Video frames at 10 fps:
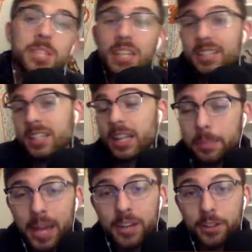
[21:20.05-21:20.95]
He gets
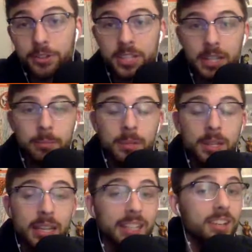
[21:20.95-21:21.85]
claimed by another team.
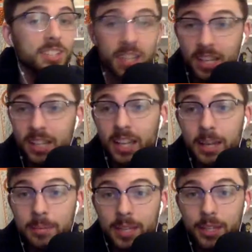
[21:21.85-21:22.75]
He doesn't get
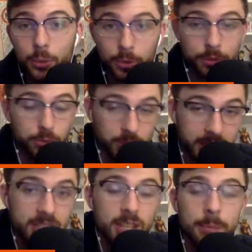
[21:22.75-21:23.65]
claimed, and the Orioles
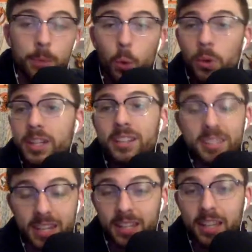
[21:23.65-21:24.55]
release him. Or he
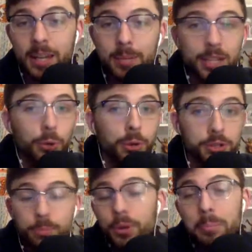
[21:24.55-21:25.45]
doesn't get claimed, and the
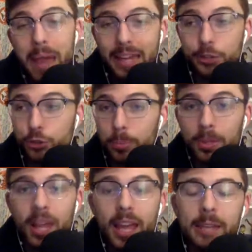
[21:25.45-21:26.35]
Orioles put him back in
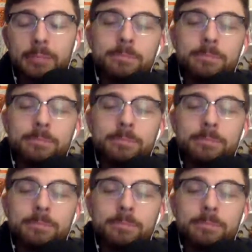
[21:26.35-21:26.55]
AAA.